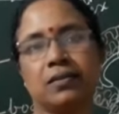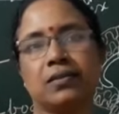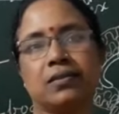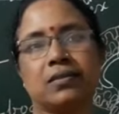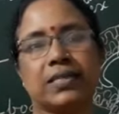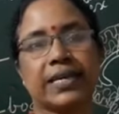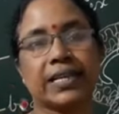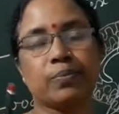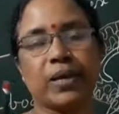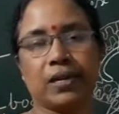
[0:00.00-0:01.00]

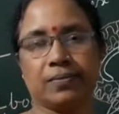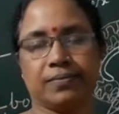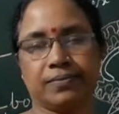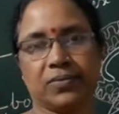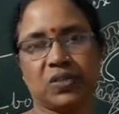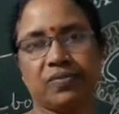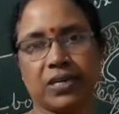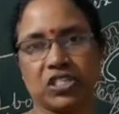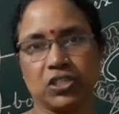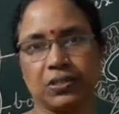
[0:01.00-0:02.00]
Cerebellum
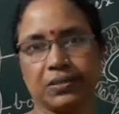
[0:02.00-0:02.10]
function.